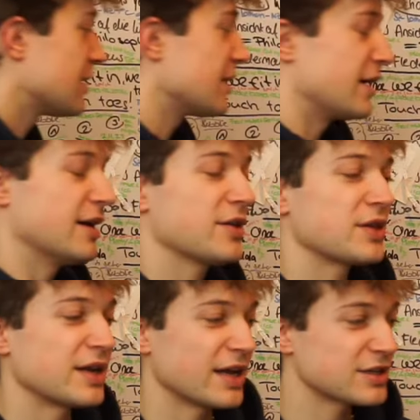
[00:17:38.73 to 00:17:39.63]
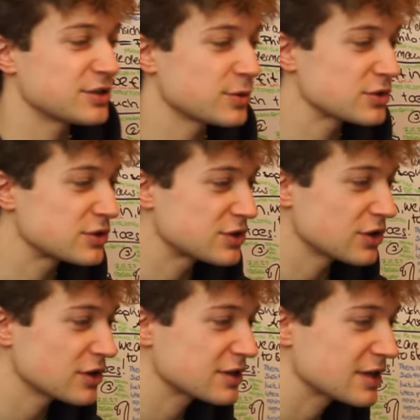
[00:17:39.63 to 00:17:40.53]
I actually want to
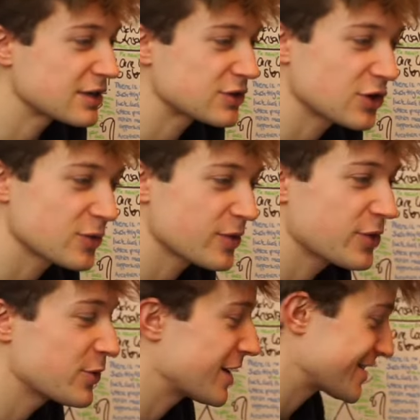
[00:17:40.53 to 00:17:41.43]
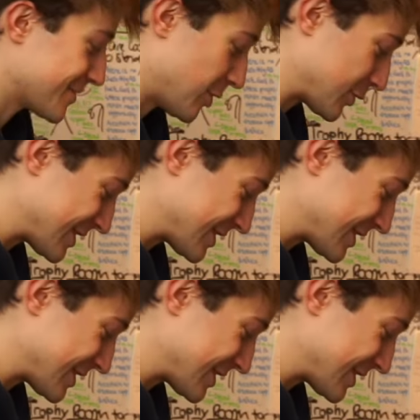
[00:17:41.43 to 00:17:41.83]
talk with you guys about